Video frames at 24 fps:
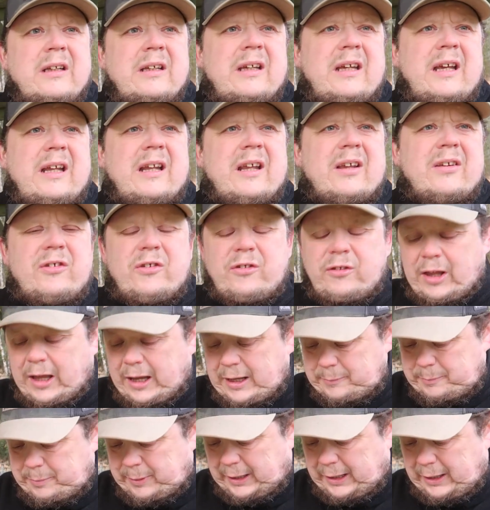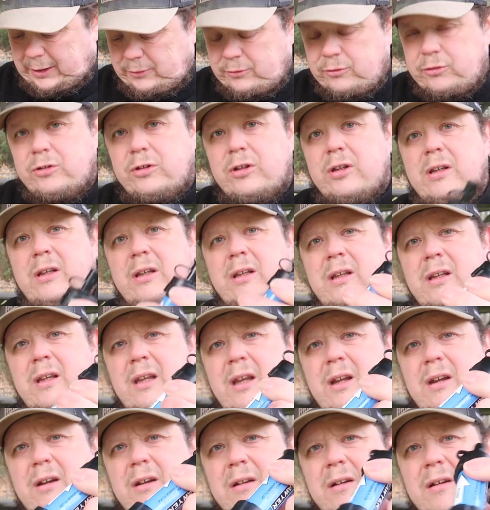in a side pouch
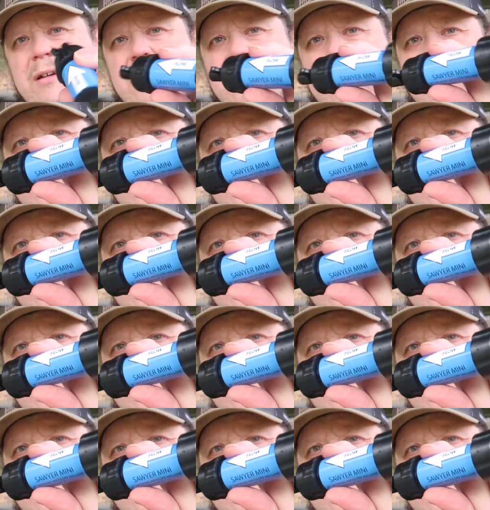here.